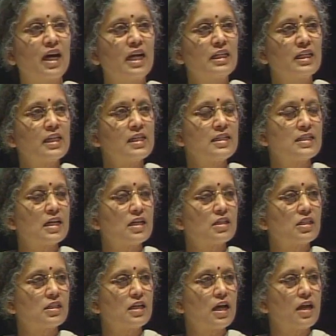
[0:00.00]
Until
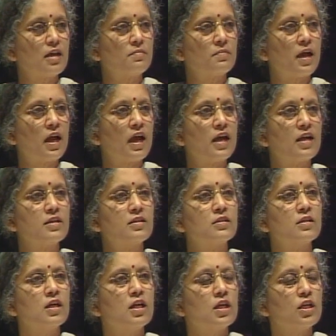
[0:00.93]
such time
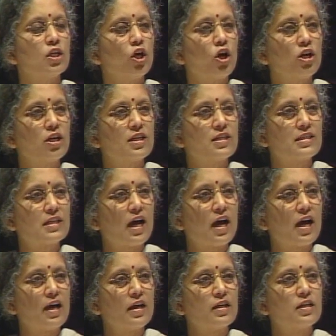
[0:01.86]
as your
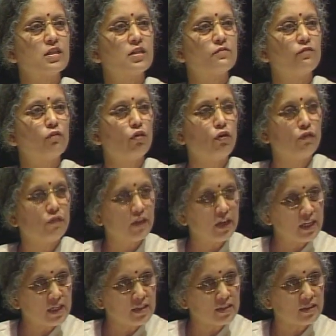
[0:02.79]
desire is
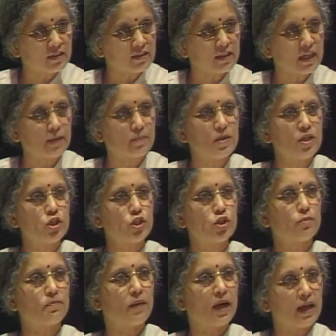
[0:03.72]
fulfilled, that
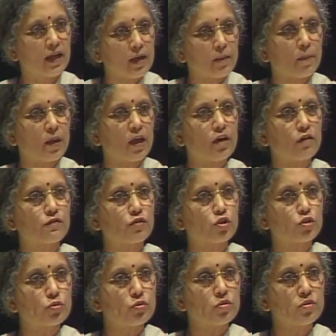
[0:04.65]
means you buy a pair of
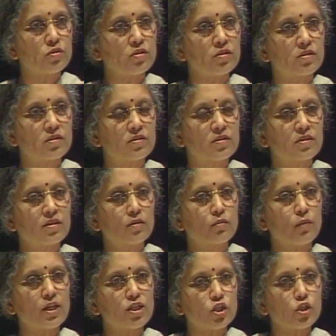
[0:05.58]
shoes.
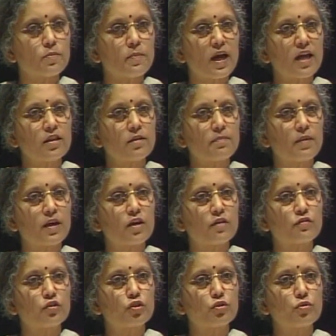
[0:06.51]
Once you buy the
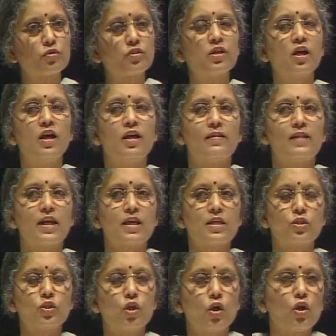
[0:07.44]
pair of shoes,
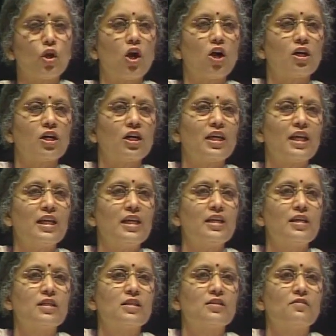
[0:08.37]
there is no longer
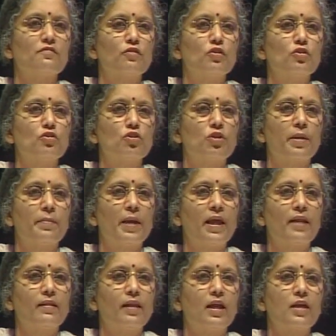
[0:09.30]
any reason for you to
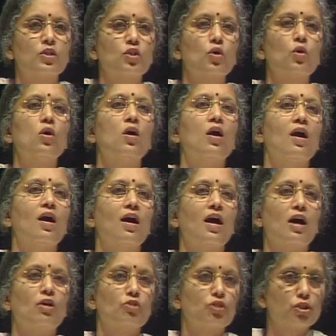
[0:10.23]
remain there, so
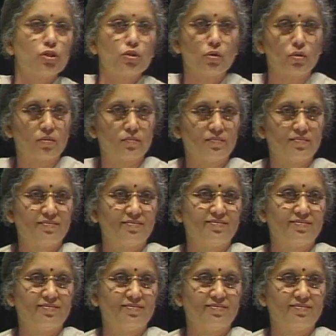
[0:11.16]
out you go